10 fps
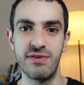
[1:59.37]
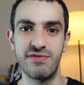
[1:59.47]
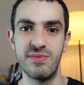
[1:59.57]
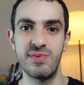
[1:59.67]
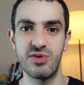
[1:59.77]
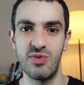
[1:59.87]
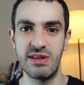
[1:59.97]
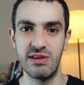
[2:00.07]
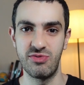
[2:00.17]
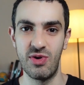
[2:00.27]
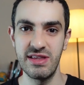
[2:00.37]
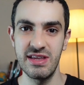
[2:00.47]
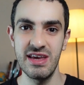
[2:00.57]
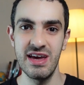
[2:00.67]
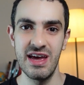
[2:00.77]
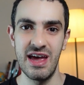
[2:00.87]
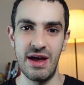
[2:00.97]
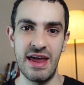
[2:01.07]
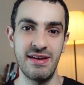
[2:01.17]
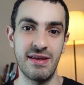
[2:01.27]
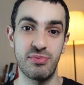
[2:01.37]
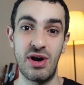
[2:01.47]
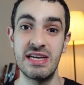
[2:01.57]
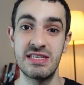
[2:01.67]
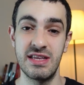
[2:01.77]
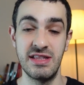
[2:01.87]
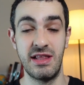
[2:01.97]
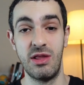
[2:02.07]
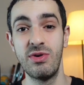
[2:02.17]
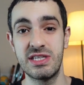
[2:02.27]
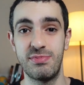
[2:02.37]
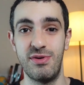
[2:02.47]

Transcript: November 2020 and in the lowest